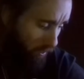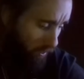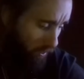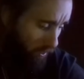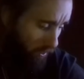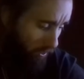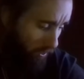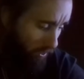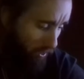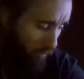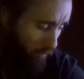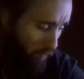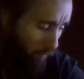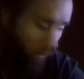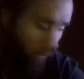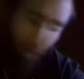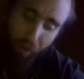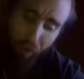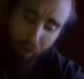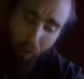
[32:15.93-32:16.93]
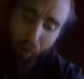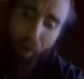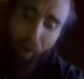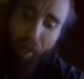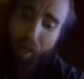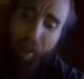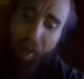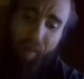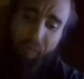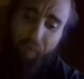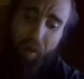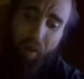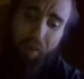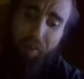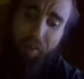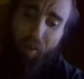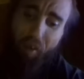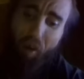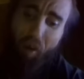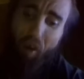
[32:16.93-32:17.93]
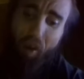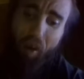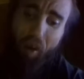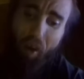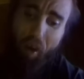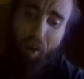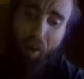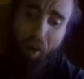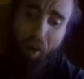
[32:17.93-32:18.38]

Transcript: You boys don't have much longer.